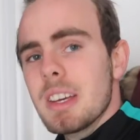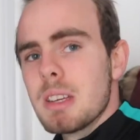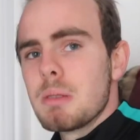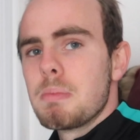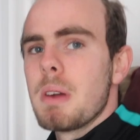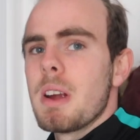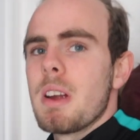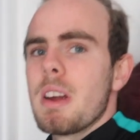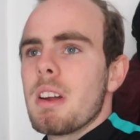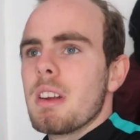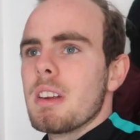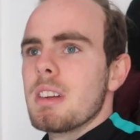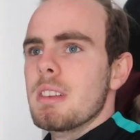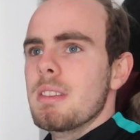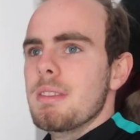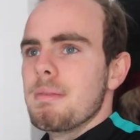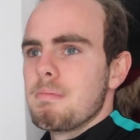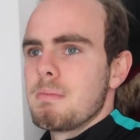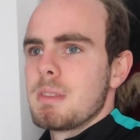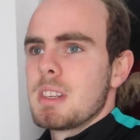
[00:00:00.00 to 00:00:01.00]
this
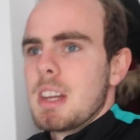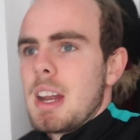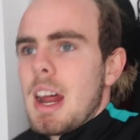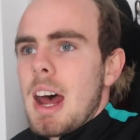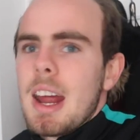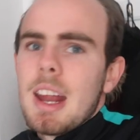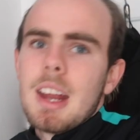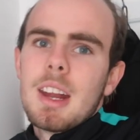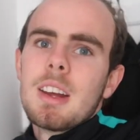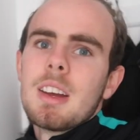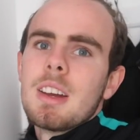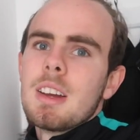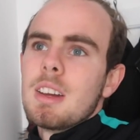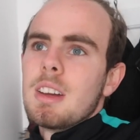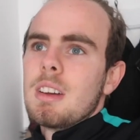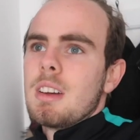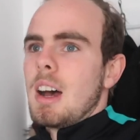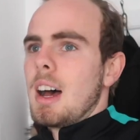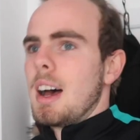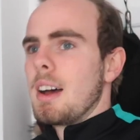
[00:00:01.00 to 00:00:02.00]
period today.
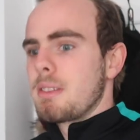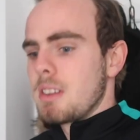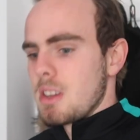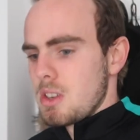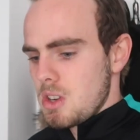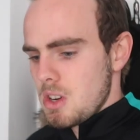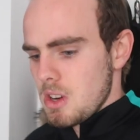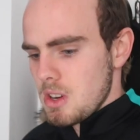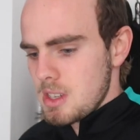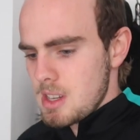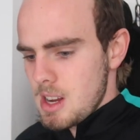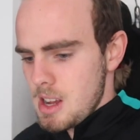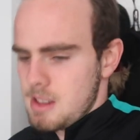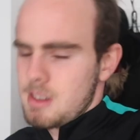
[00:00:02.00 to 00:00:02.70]
After Tuesday,